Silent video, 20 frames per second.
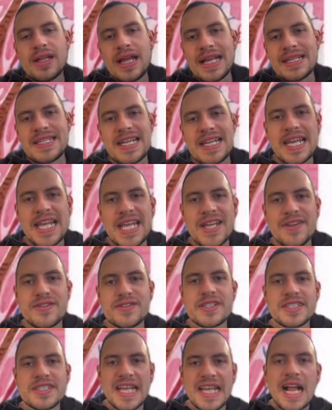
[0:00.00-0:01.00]
as it leaves
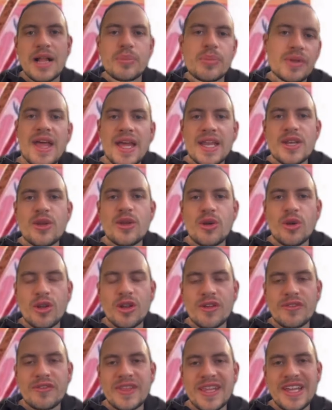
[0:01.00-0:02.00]
the scalp than all
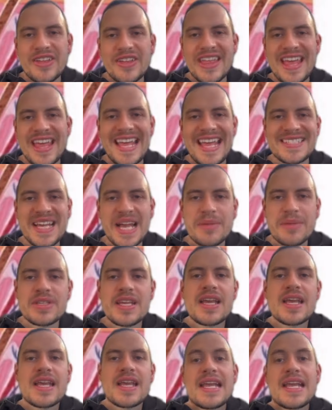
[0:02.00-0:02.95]
of the other hair types.